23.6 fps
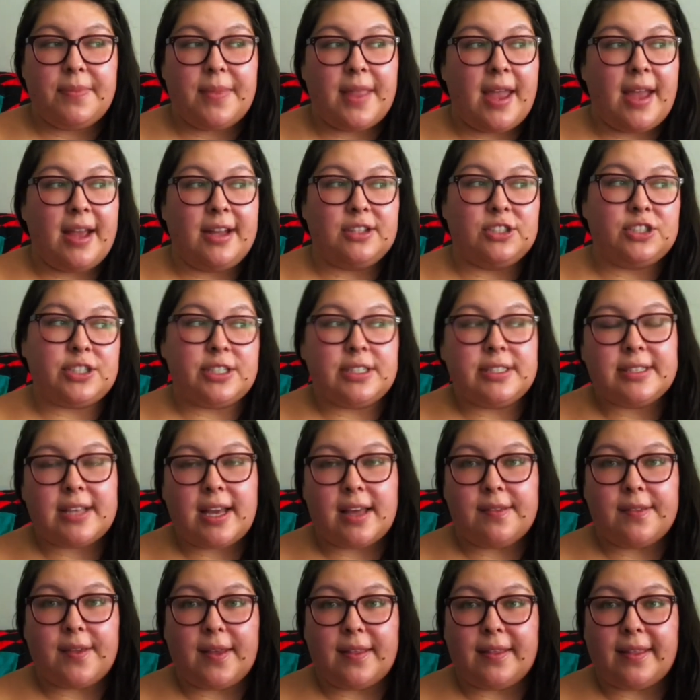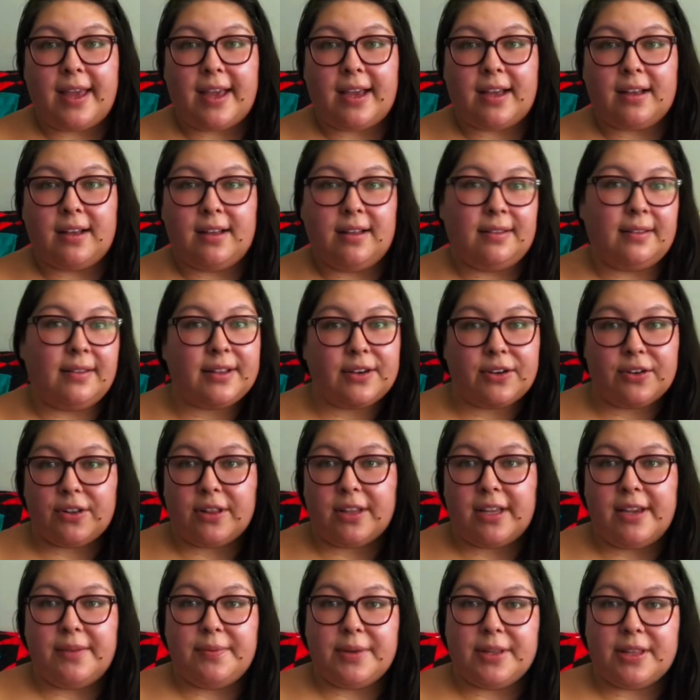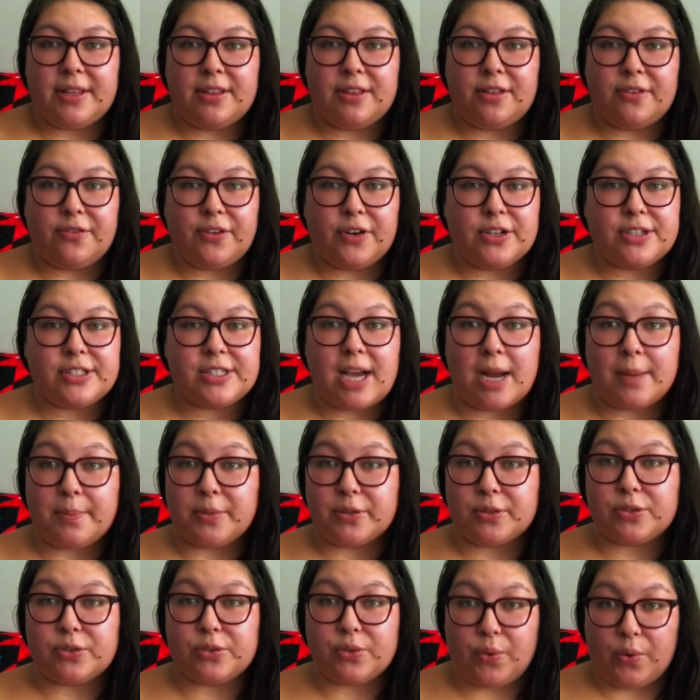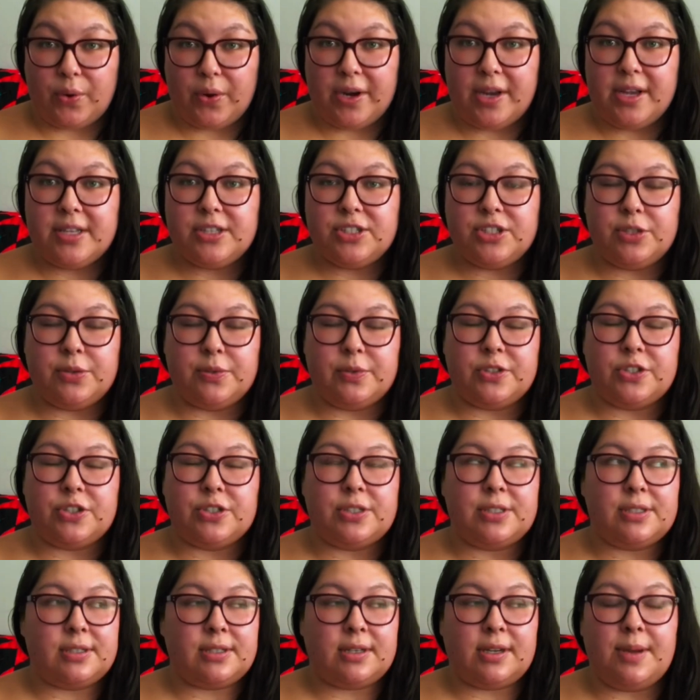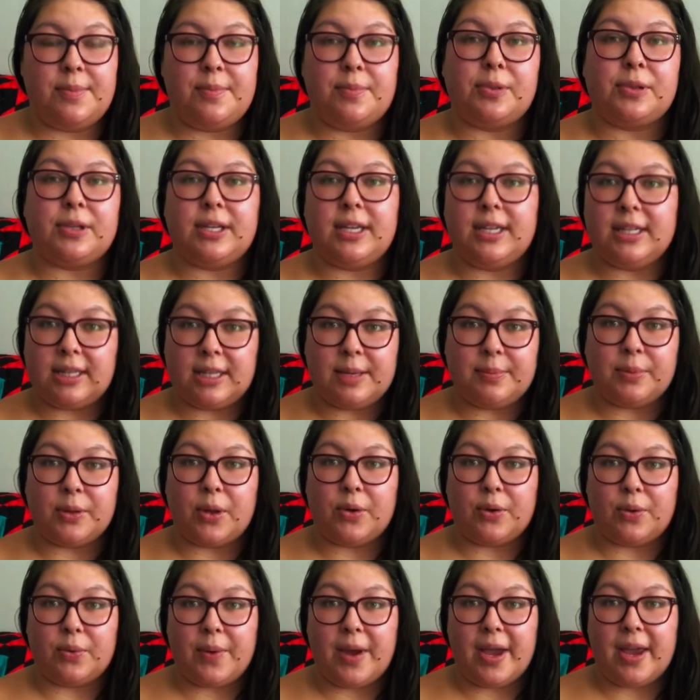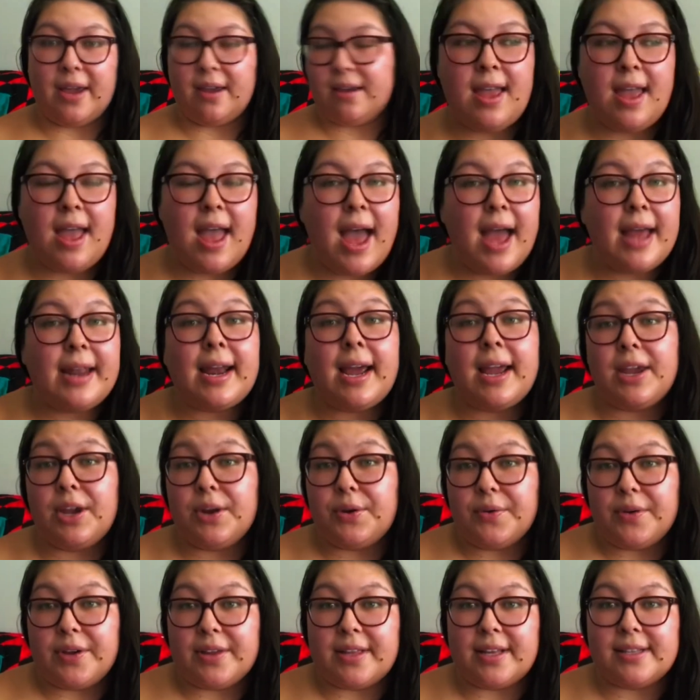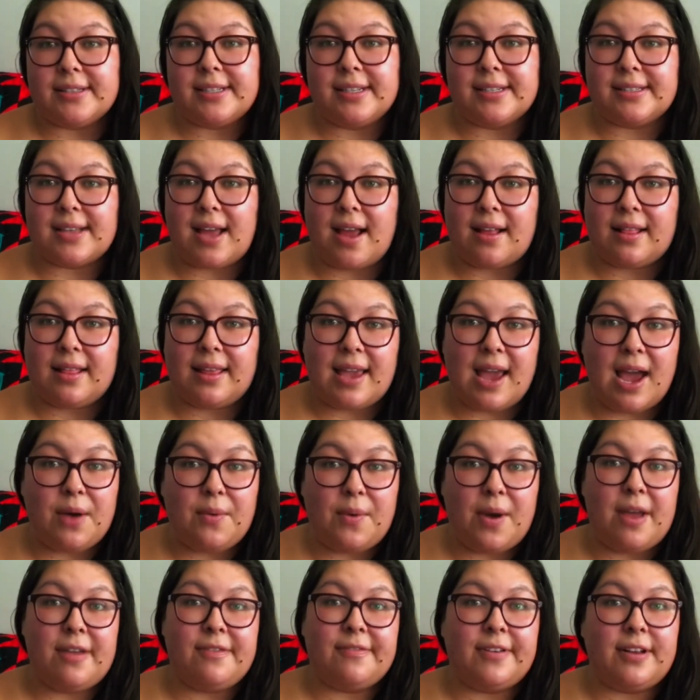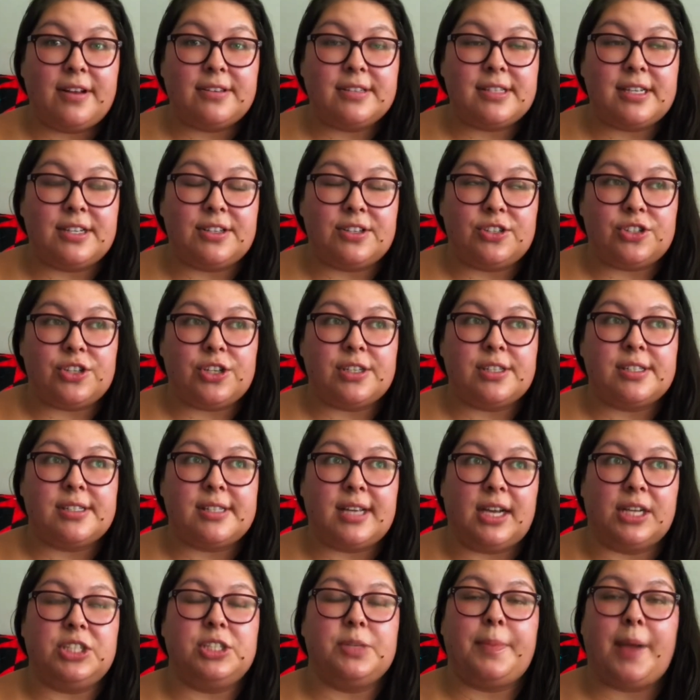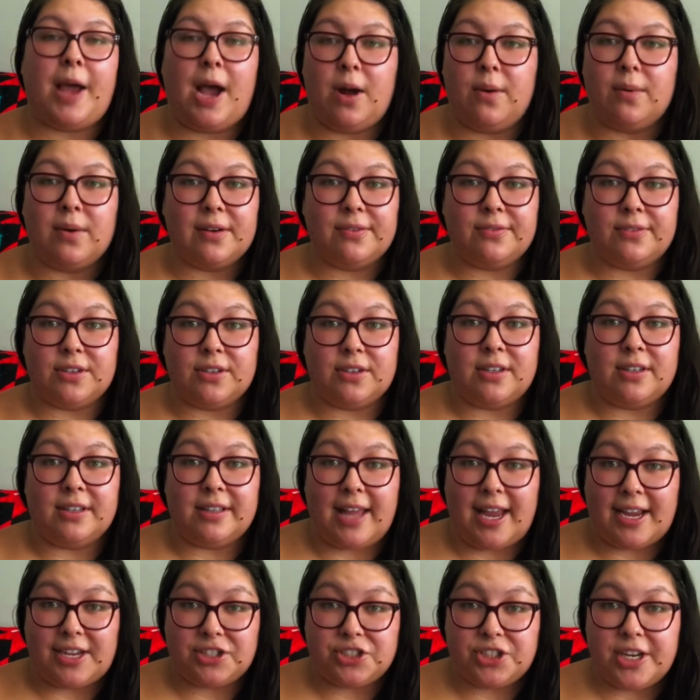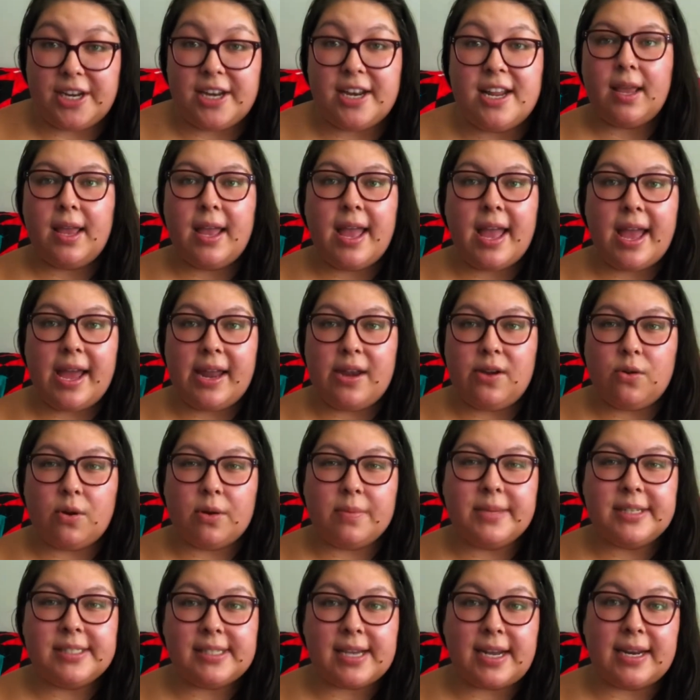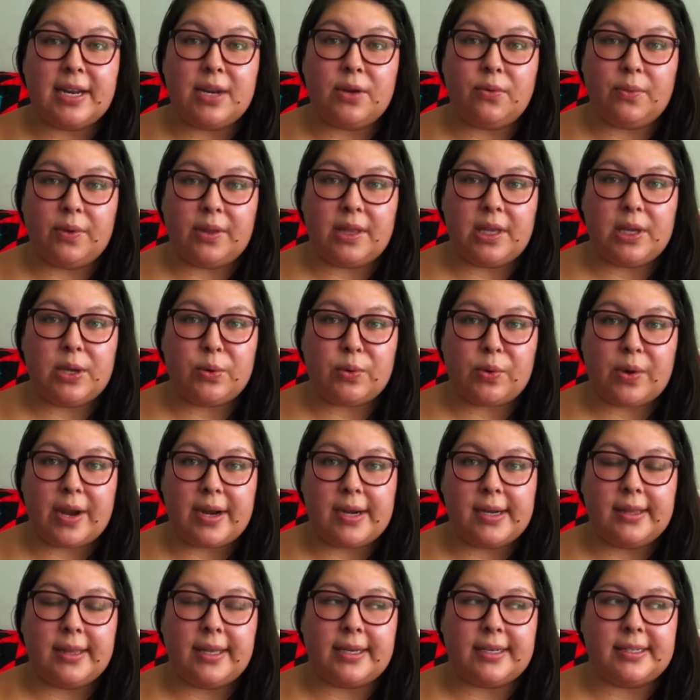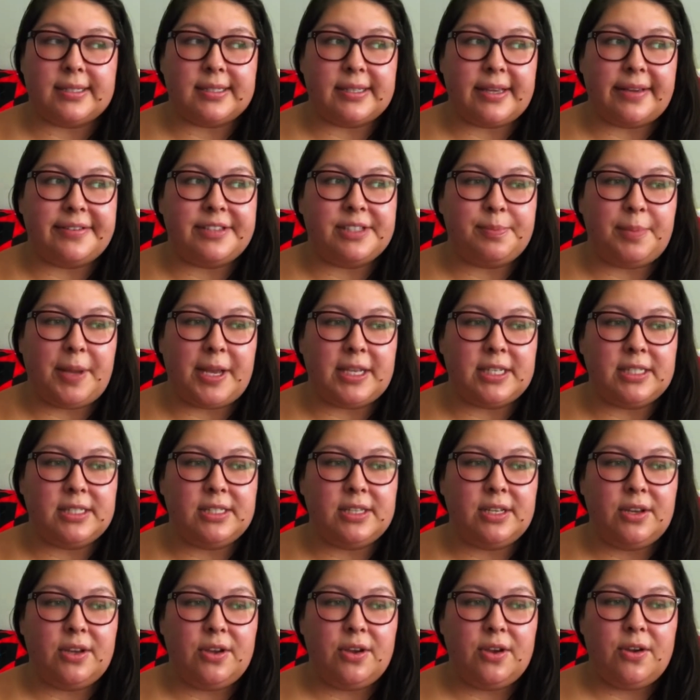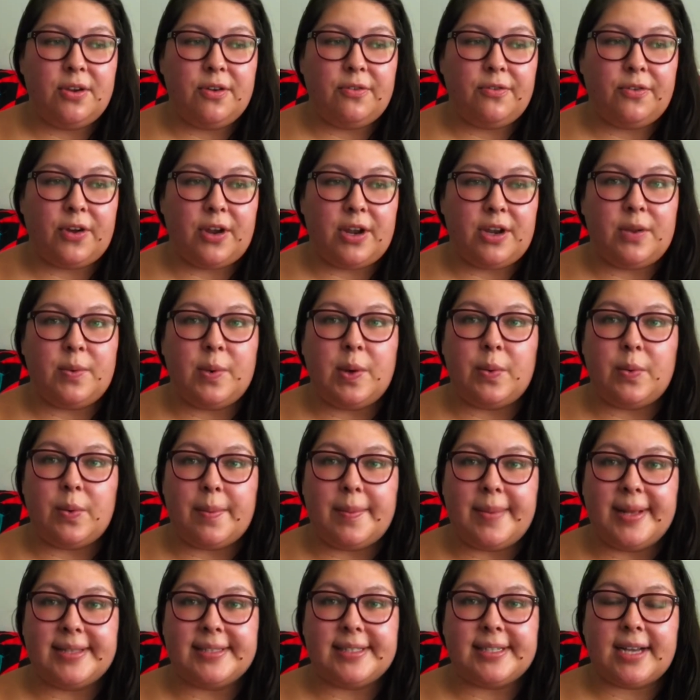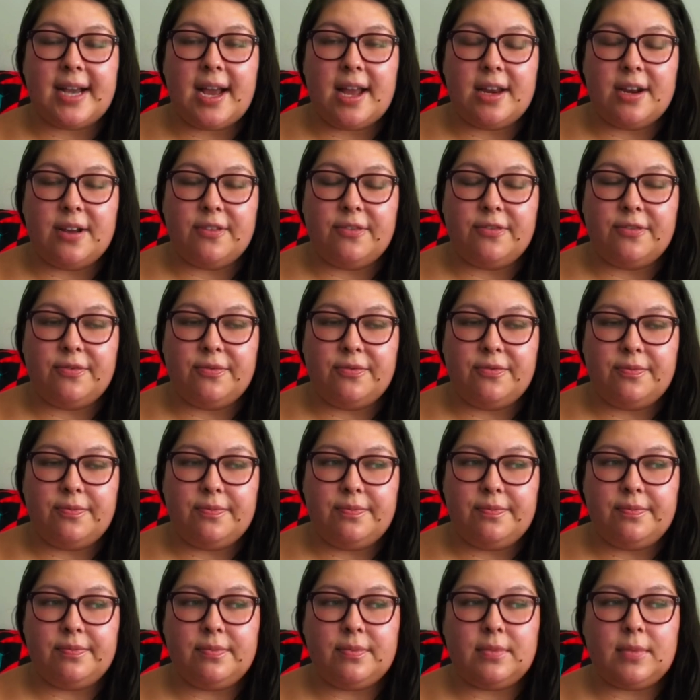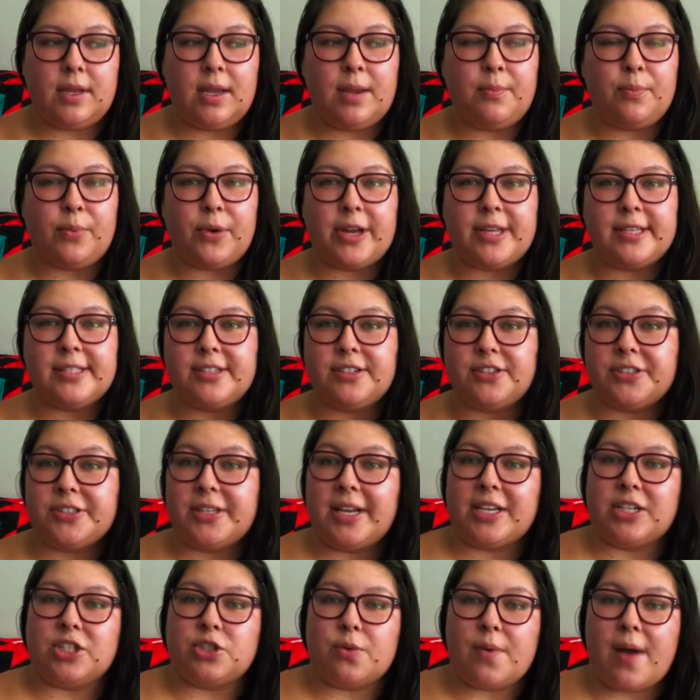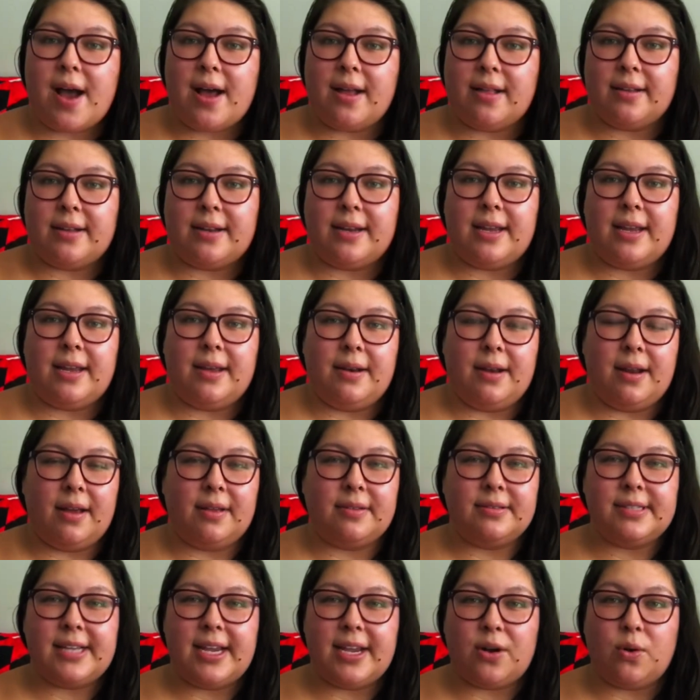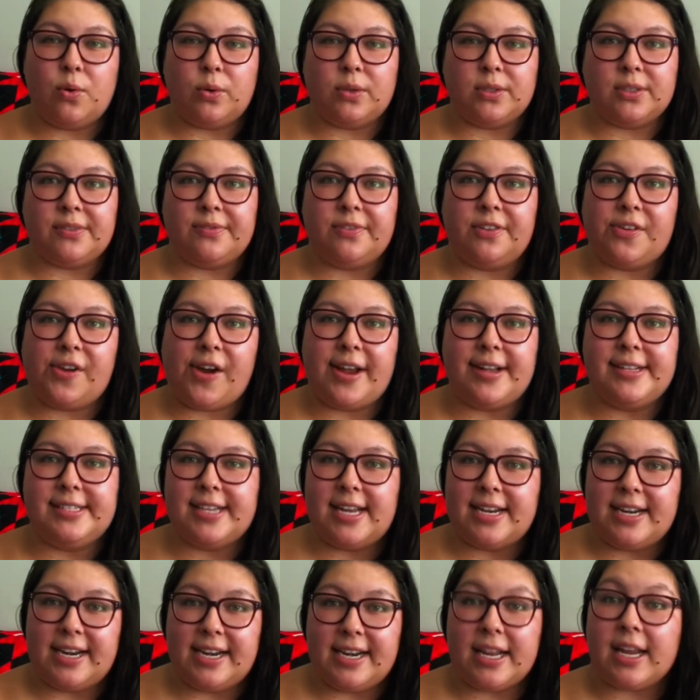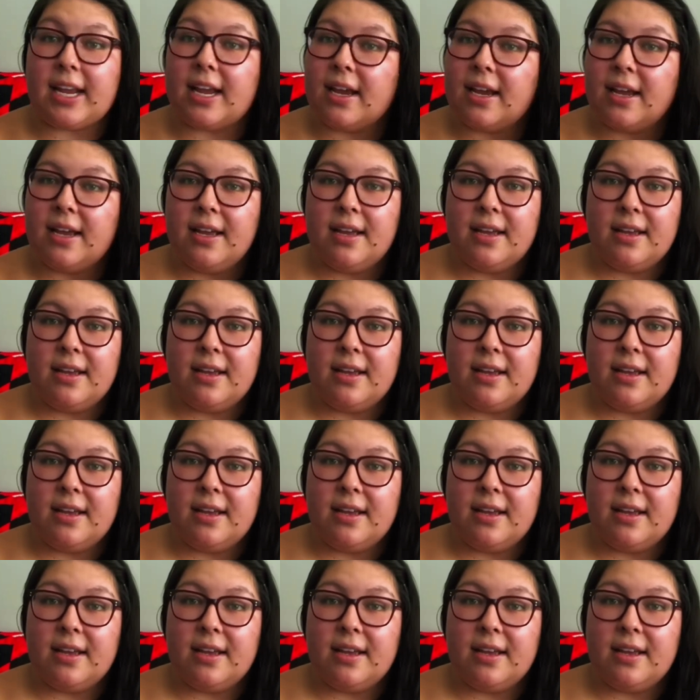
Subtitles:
And she said that, like, literally within the first couple stories, she was just completely blown away. And I agree, that's exactly how I felt. It's just such a powerful collection. And Norma Dunning really created like a safe space for Inuit women to kind of embrace their sexuality and take hold of their identity.